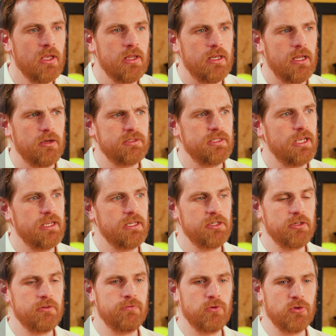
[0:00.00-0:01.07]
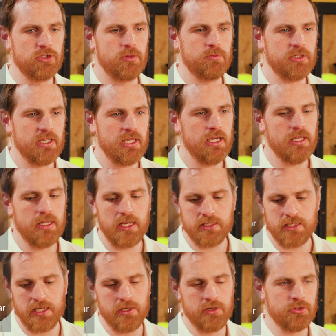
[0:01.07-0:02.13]
Now, say you do 4 jobs a year,
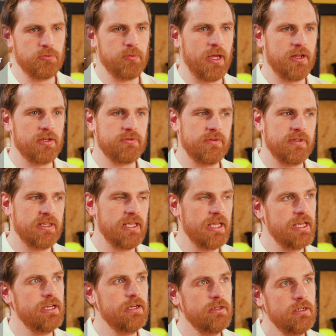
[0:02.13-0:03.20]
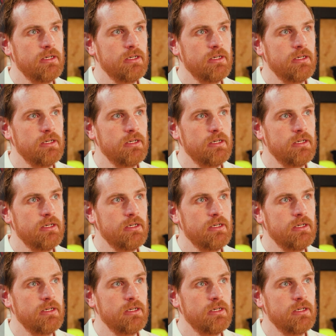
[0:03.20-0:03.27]
that's £800 for the year.